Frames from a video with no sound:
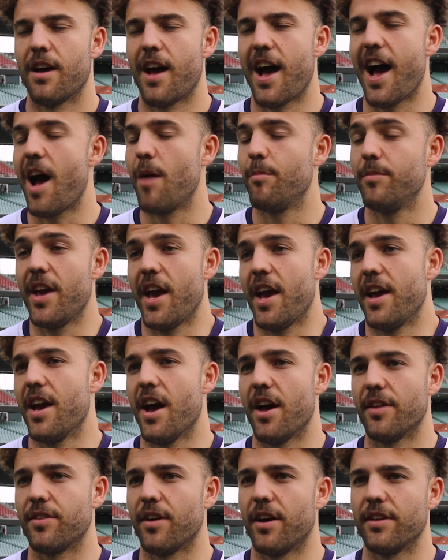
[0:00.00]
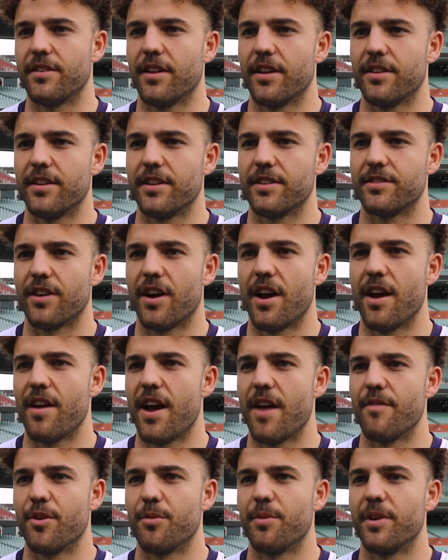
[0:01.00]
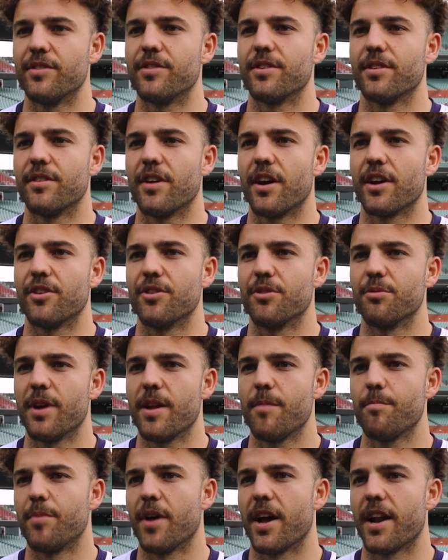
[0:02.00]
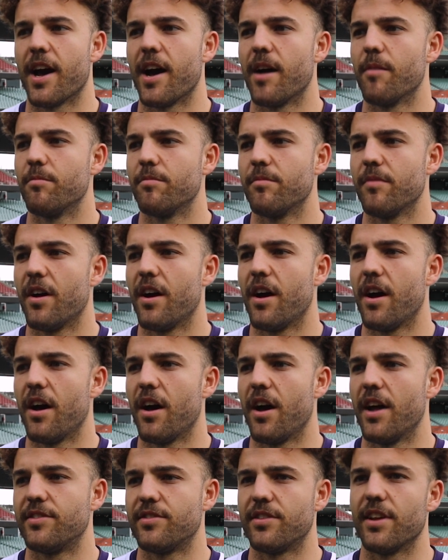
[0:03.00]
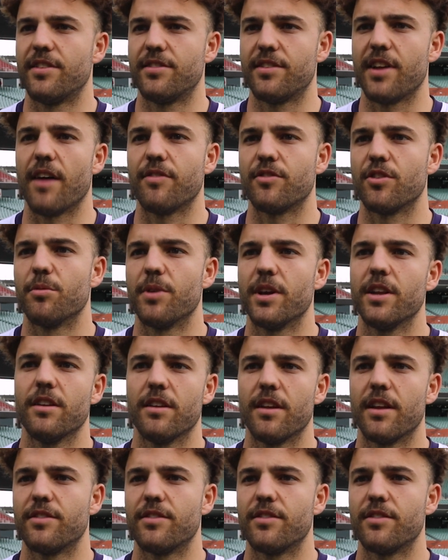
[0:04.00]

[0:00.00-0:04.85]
I think so. Every win's a good win, but it's tough to win.